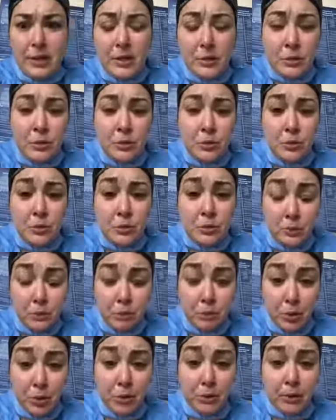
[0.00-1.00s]
and you, you
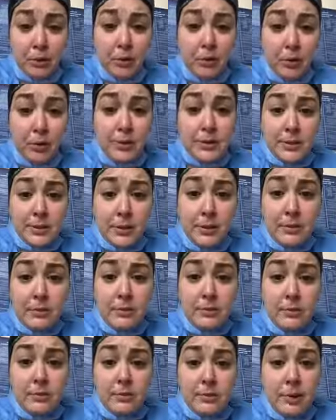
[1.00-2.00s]
blow their lungs
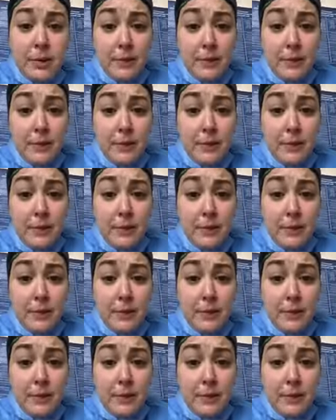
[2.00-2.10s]
out